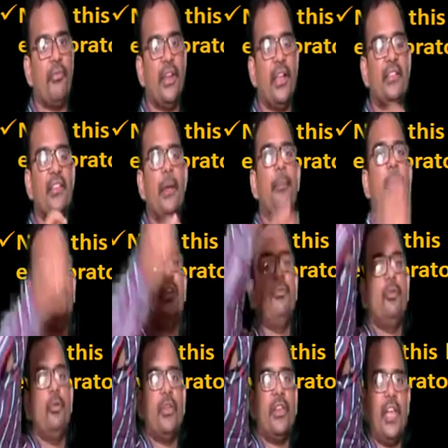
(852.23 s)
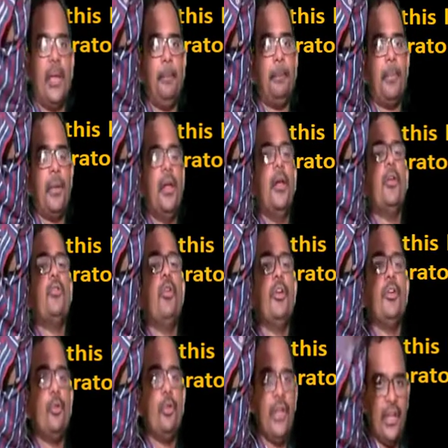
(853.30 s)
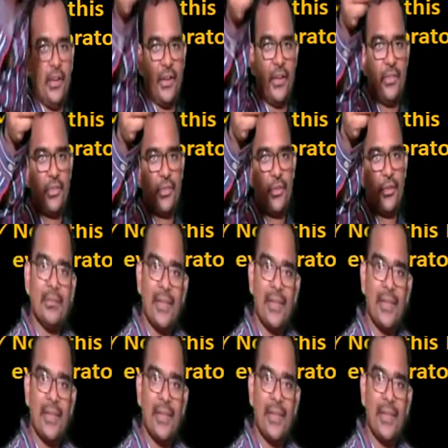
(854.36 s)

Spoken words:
For example, if you keep 22 degrees,